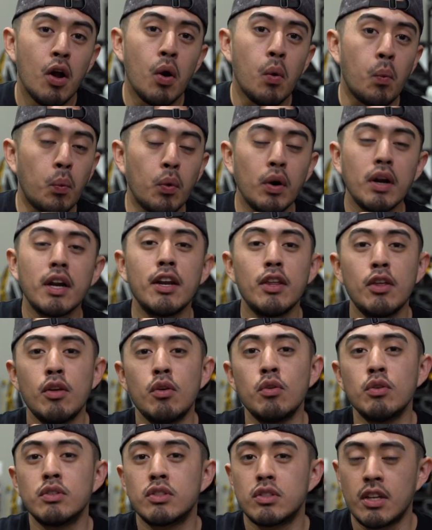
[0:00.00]
we're gonna
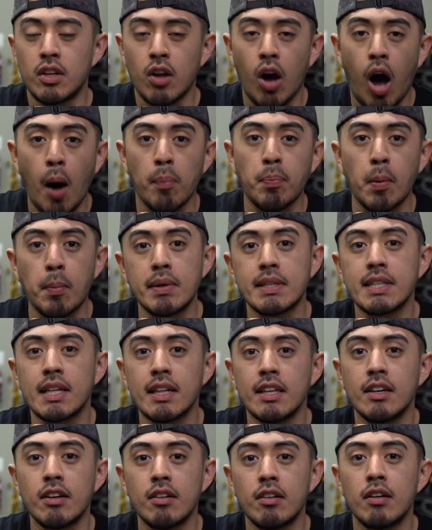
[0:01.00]
use an all-purpose
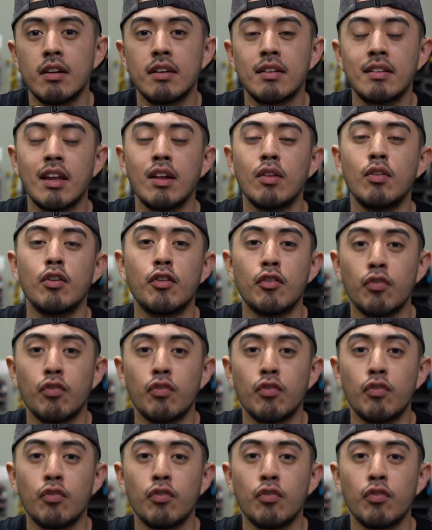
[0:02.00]
cleaner diluted